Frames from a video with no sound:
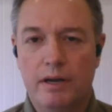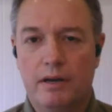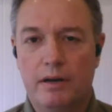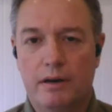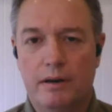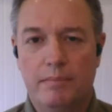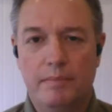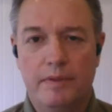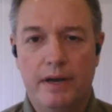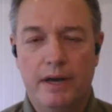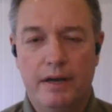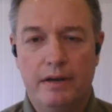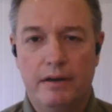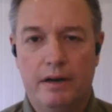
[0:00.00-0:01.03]
income
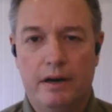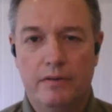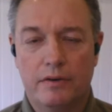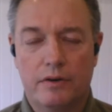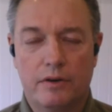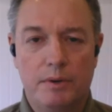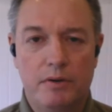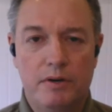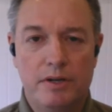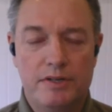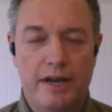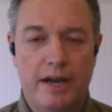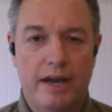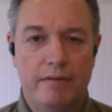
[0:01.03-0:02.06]
that other
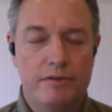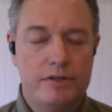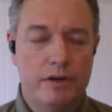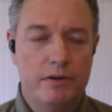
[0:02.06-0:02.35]
communities have.